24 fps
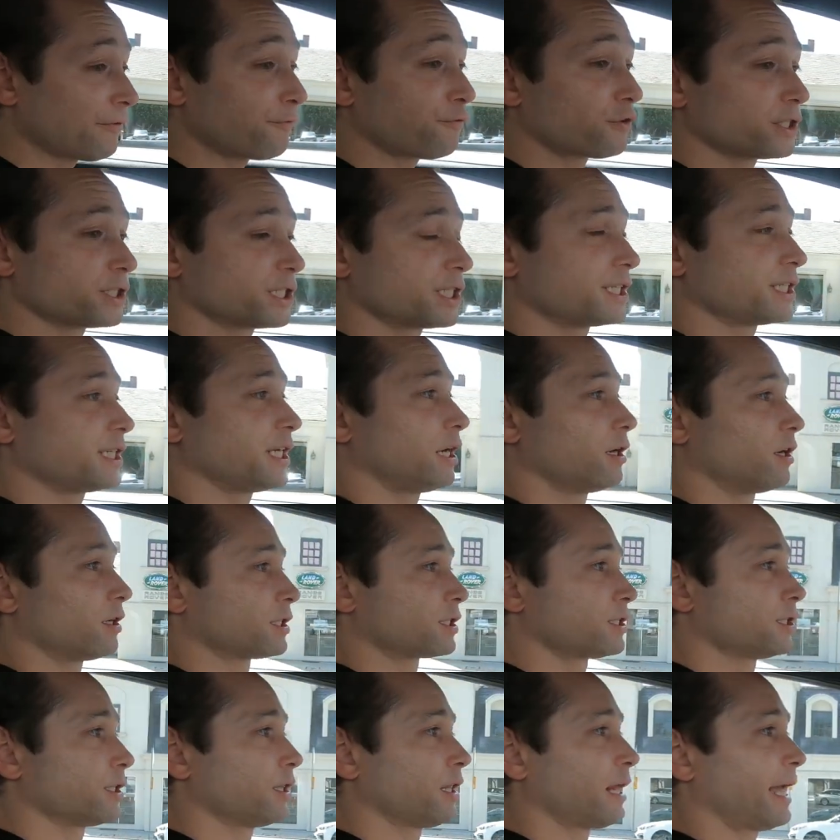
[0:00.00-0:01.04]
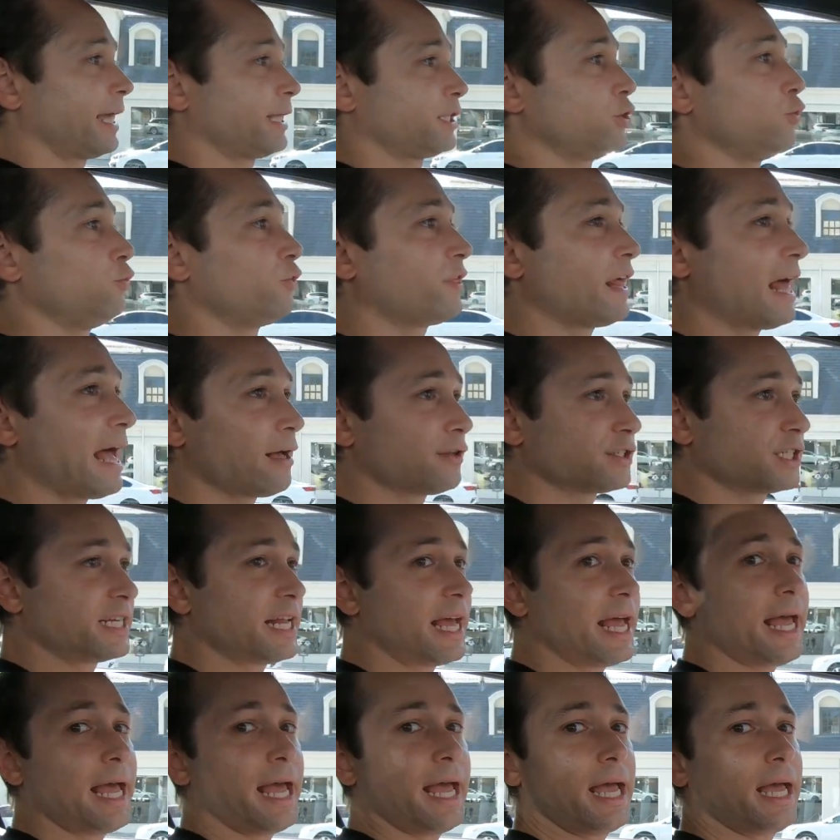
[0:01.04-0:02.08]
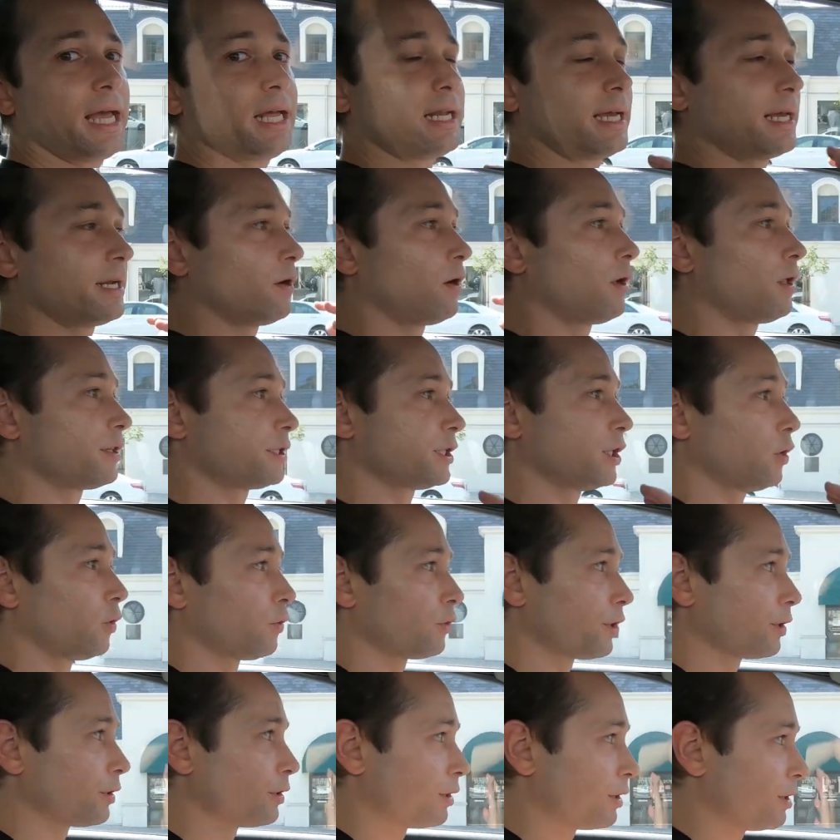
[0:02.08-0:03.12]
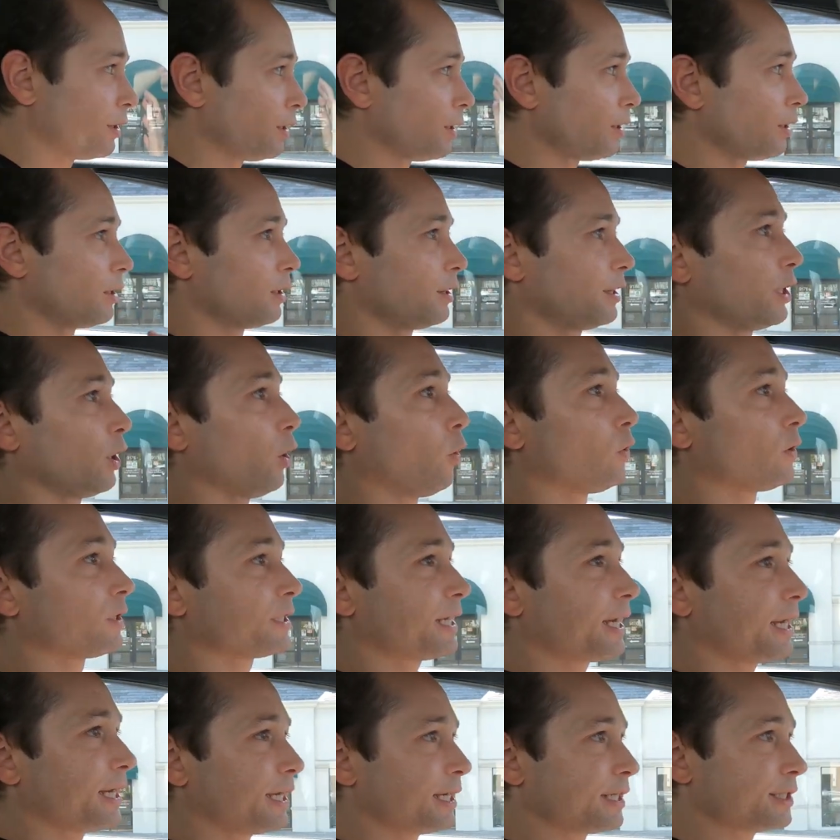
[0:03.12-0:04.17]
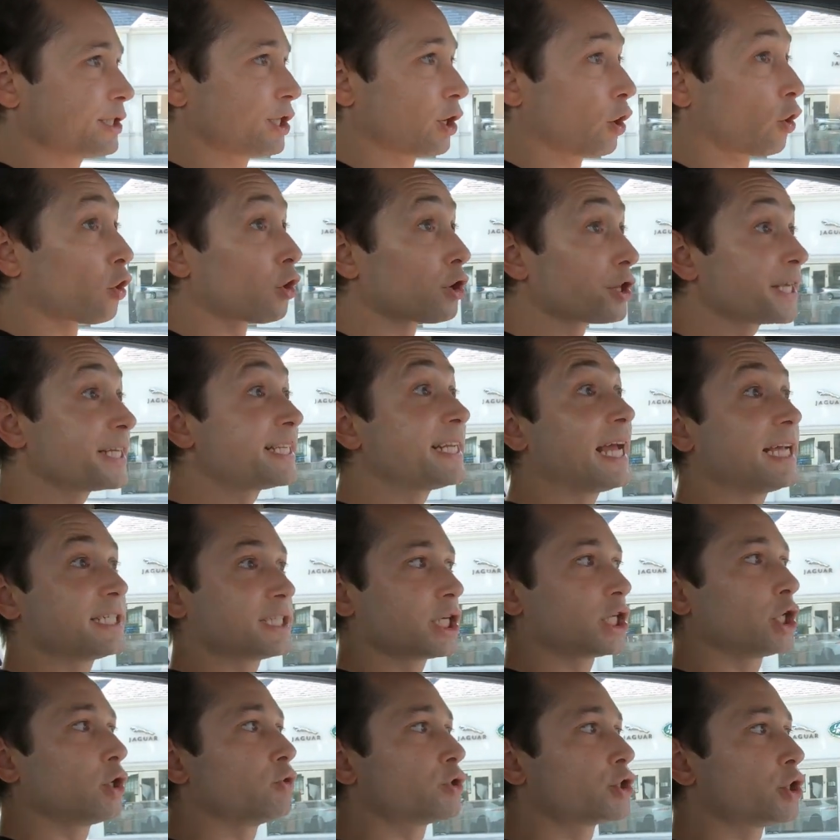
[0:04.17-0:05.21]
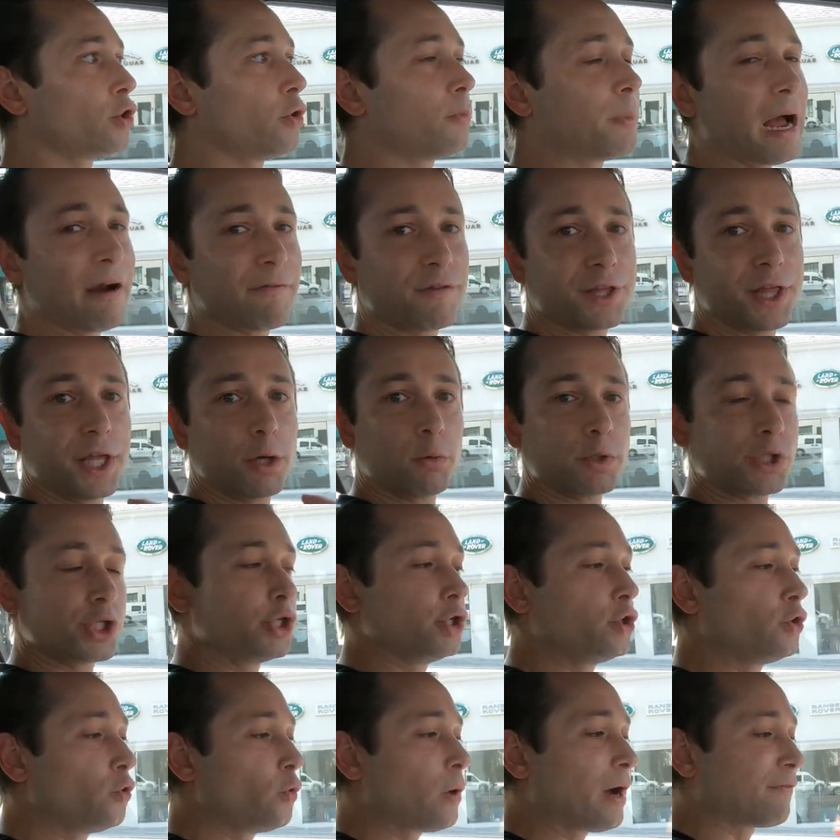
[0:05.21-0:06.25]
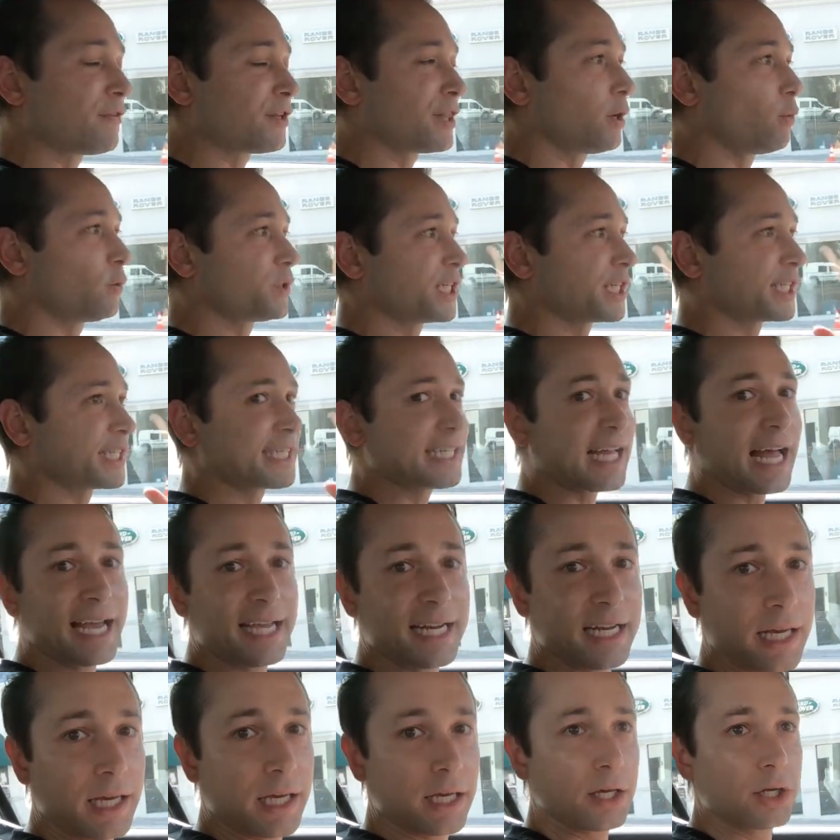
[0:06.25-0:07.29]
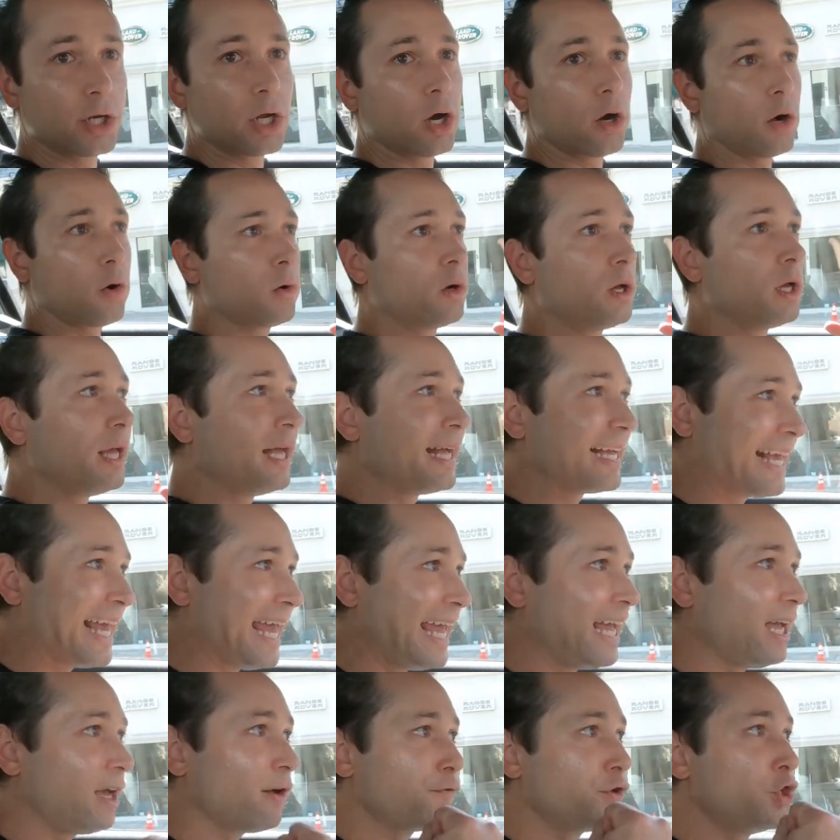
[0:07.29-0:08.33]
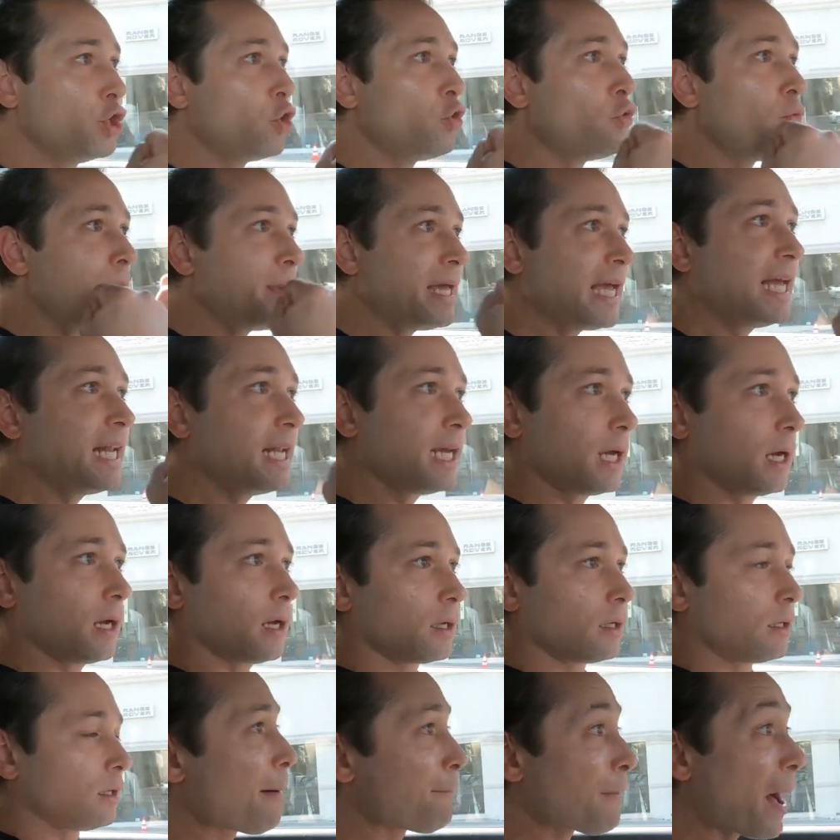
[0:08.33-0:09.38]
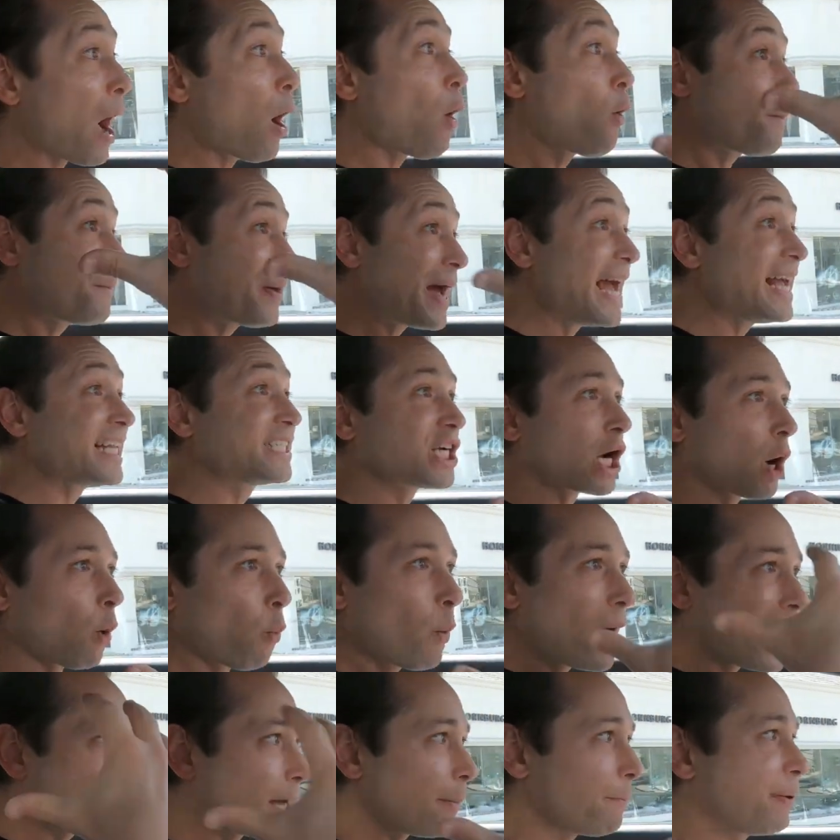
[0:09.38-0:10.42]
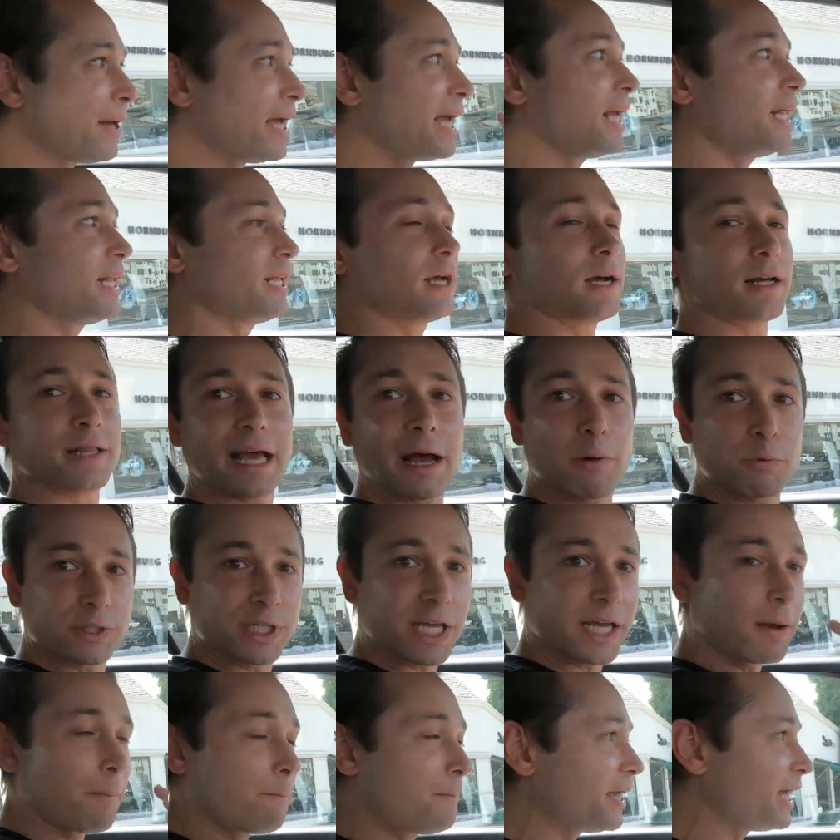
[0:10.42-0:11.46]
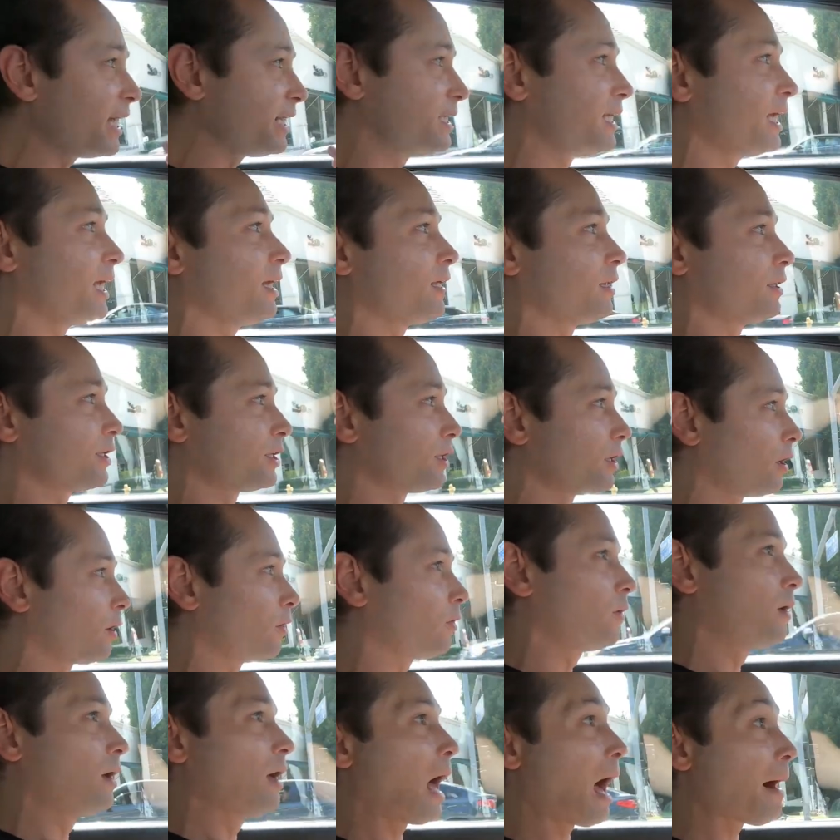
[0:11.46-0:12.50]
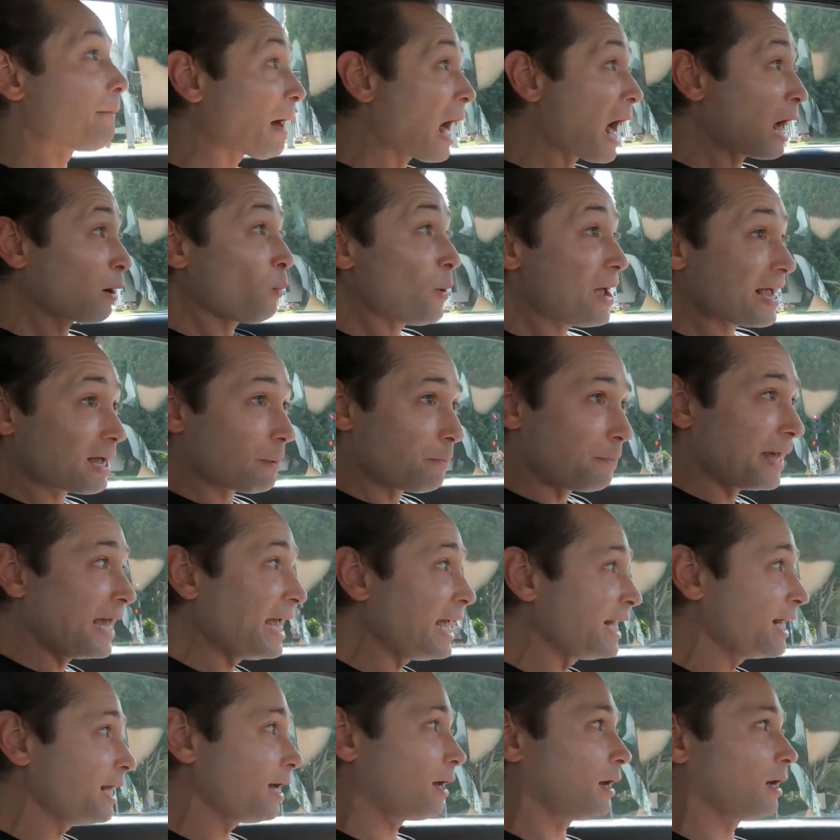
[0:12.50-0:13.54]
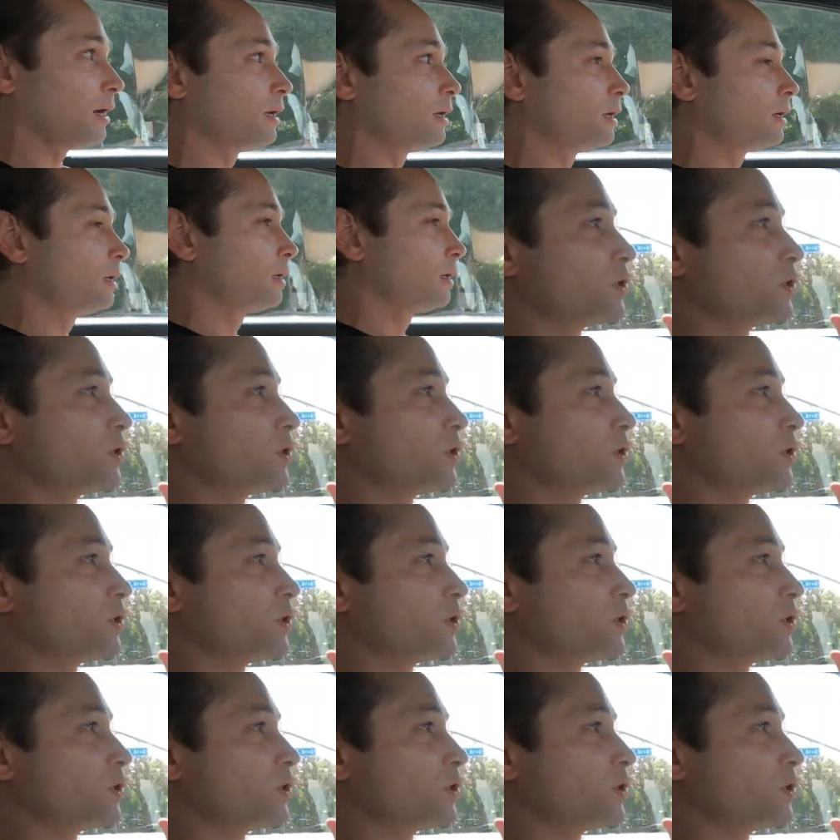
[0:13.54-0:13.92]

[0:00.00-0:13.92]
references here to like 2008 and all, you know, the old days, the early days of YouTube. Everything was new, everything was exciting, you know? King of new media. Got my own page on Wikipedia. That was like a big deal, you know? I'm on Wikipedia!